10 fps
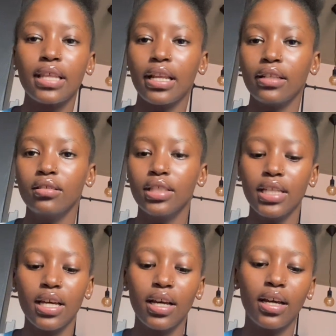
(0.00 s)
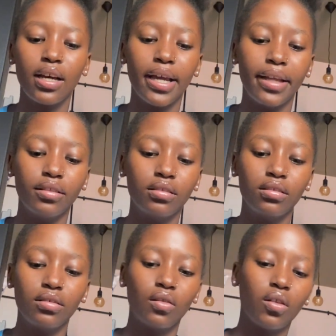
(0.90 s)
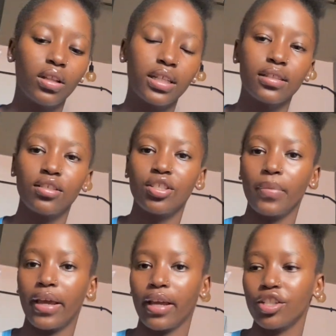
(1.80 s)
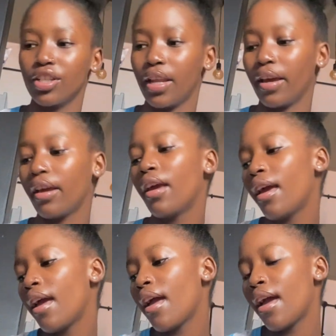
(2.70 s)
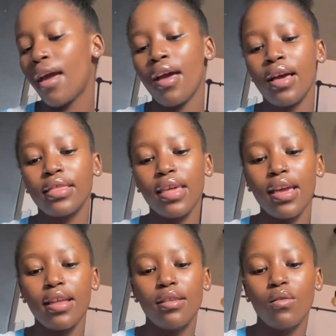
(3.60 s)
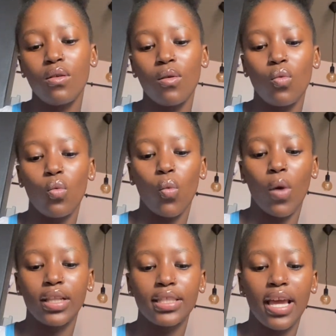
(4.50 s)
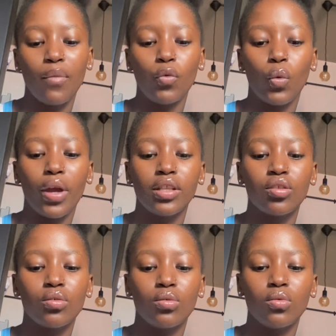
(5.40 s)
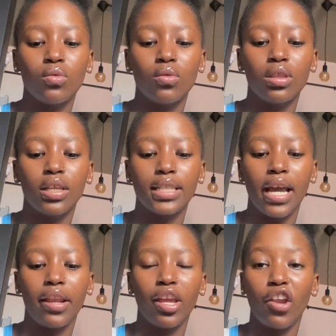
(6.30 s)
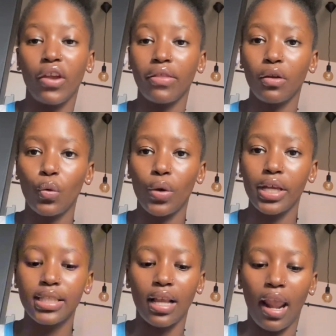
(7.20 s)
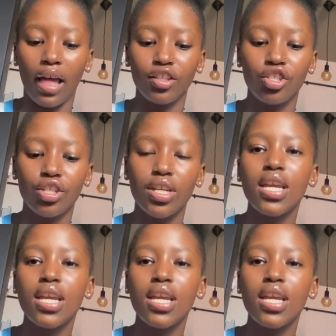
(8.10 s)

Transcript: and dinner and all that shebang and shenang. Then one time we went to the dining area, I think we were eating lunch,